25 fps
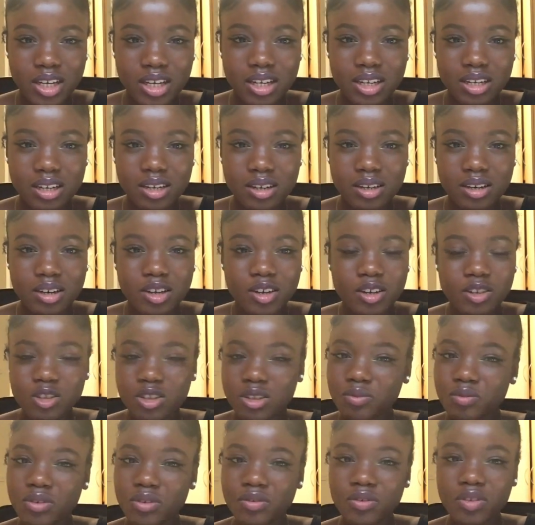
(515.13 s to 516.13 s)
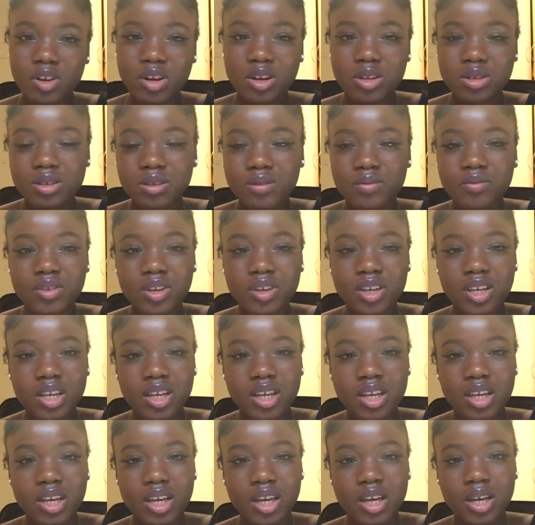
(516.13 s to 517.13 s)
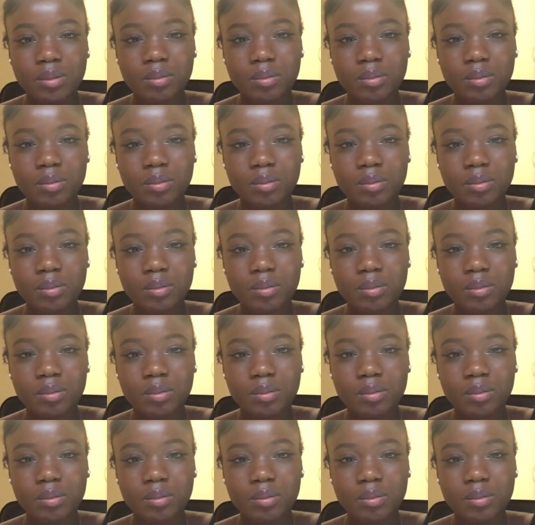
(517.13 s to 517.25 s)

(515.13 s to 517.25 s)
and just for philosophy,